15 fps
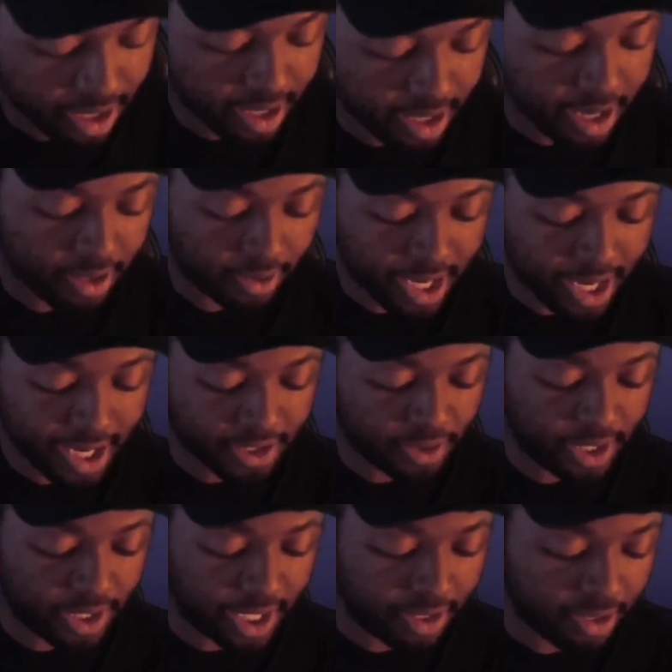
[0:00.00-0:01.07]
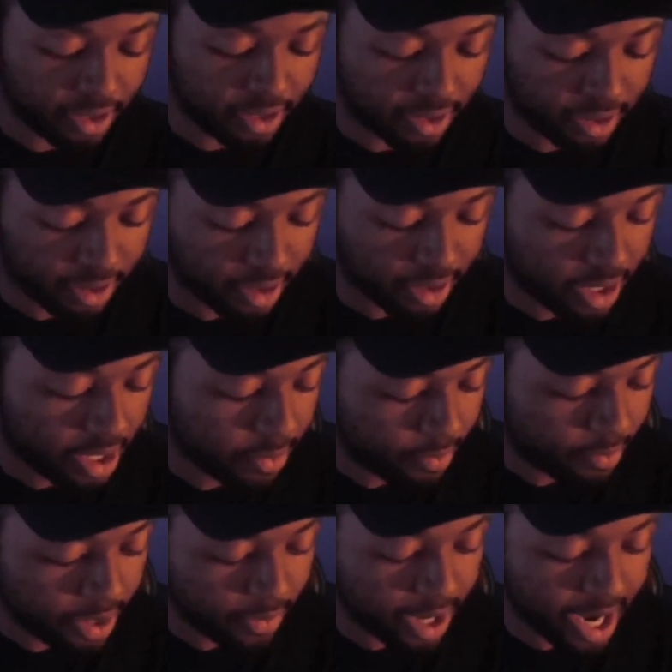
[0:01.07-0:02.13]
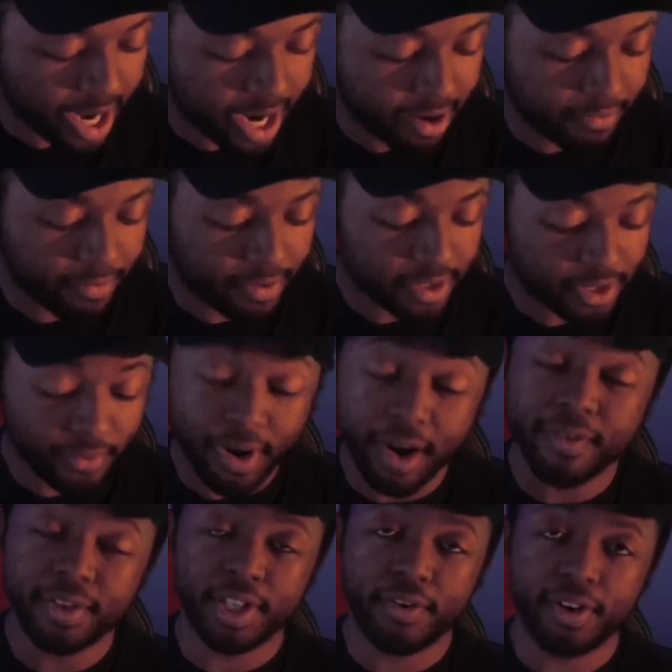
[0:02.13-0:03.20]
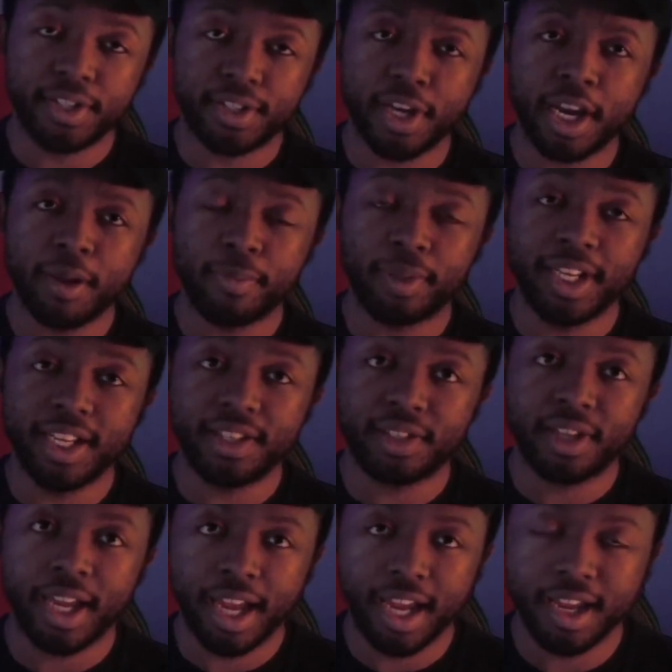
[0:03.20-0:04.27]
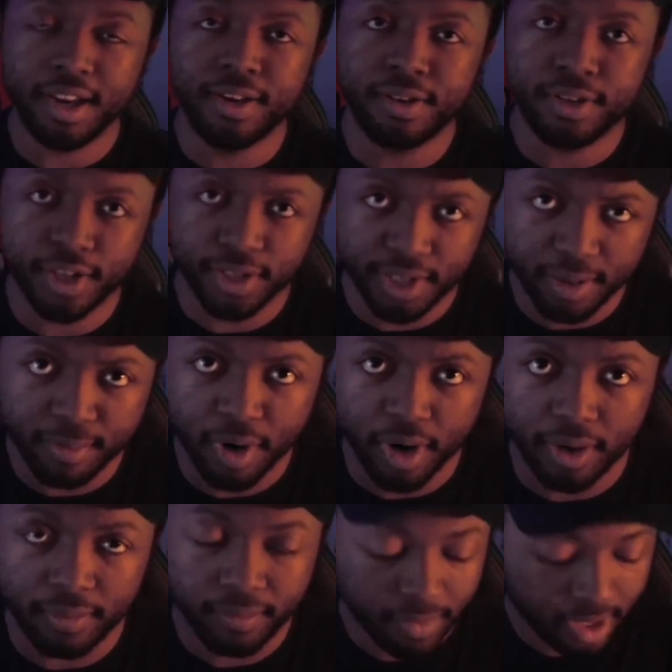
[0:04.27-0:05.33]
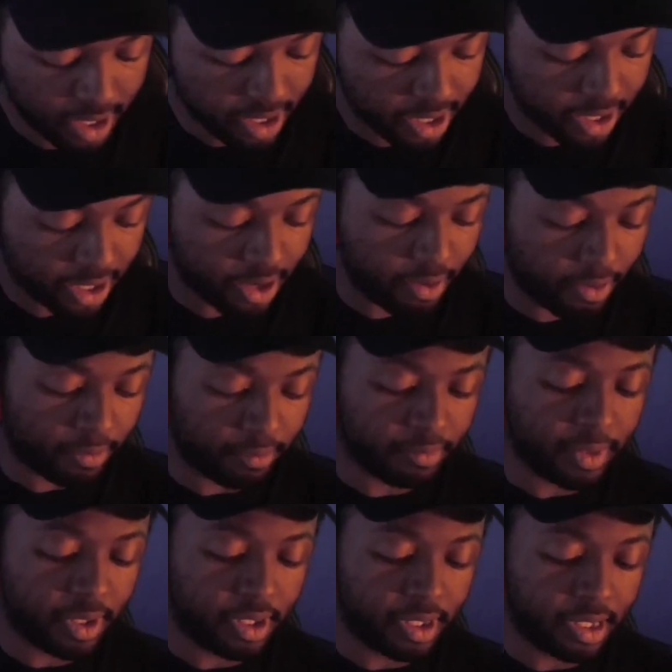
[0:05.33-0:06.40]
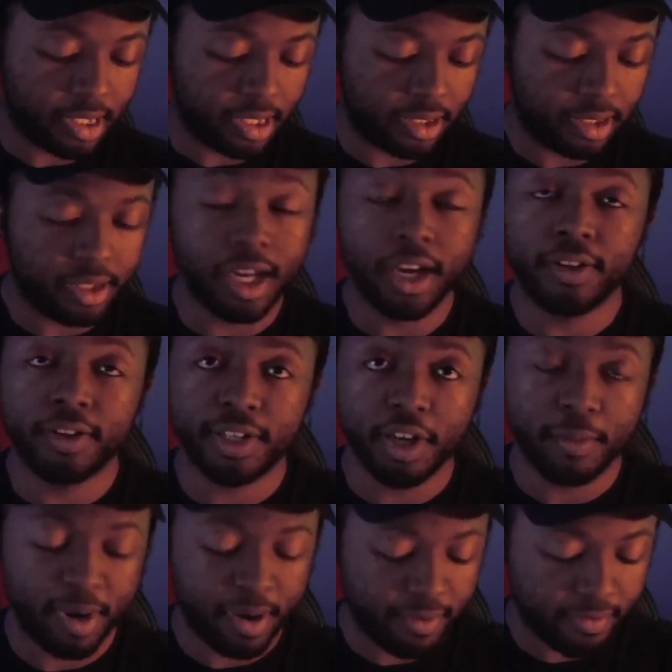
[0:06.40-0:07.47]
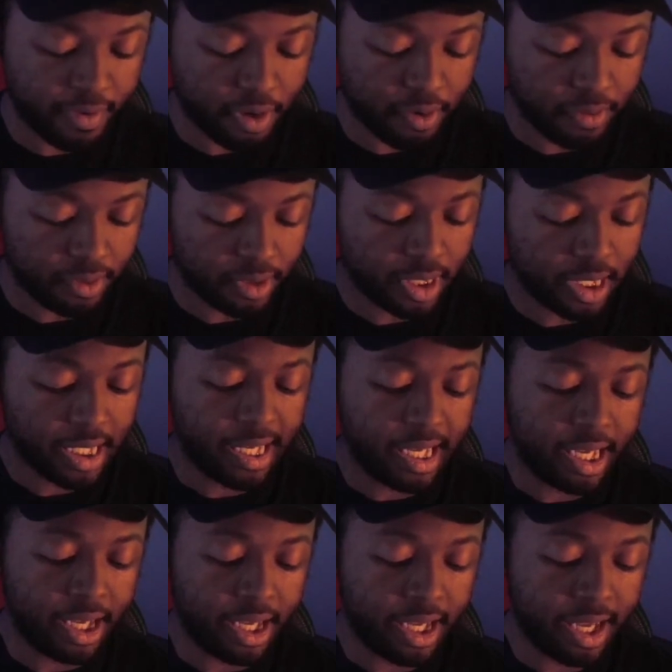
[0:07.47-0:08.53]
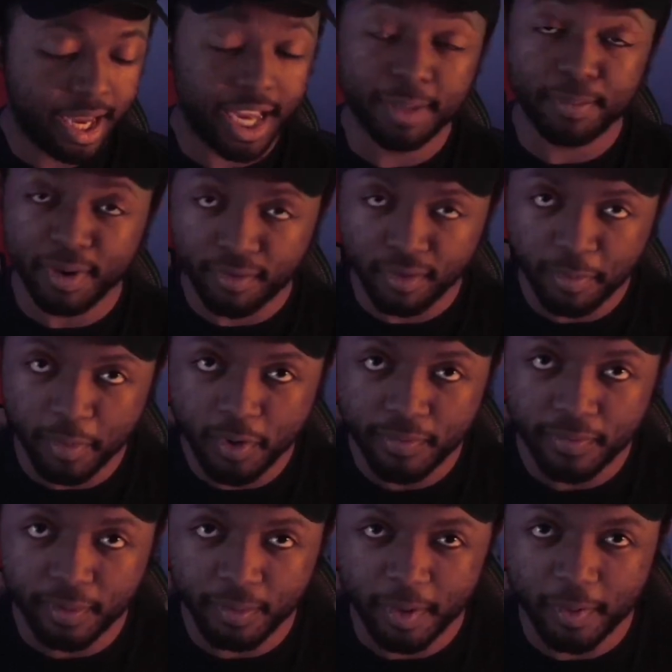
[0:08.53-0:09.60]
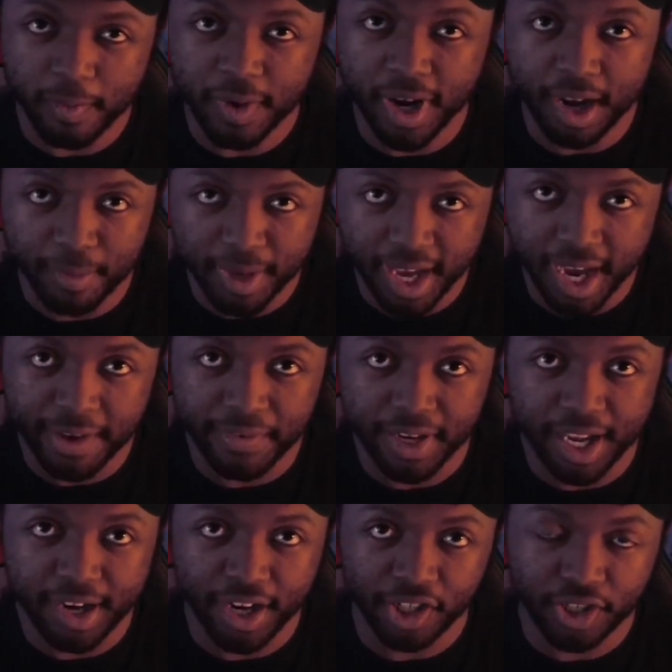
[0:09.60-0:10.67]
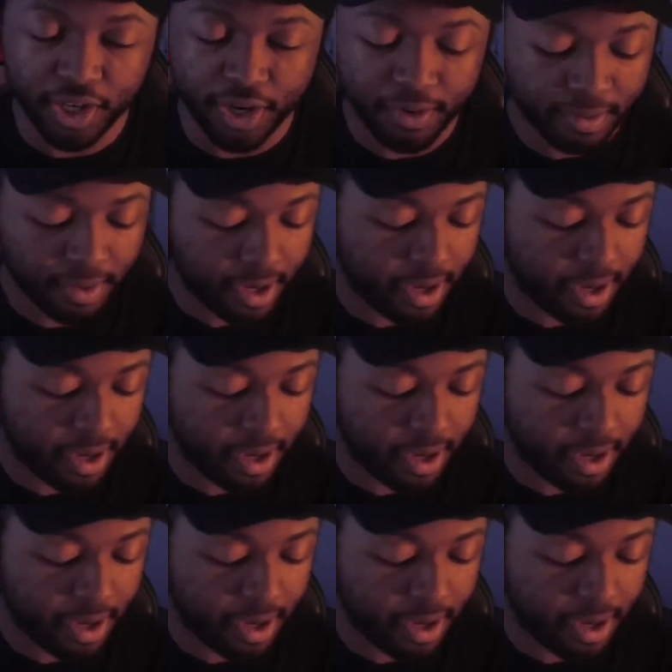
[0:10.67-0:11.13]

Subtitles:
Lastly, we will have Survivor Series taking place in December. Now, the Hell in a Cell pay-per-view has been removed, and we will not be having that next year.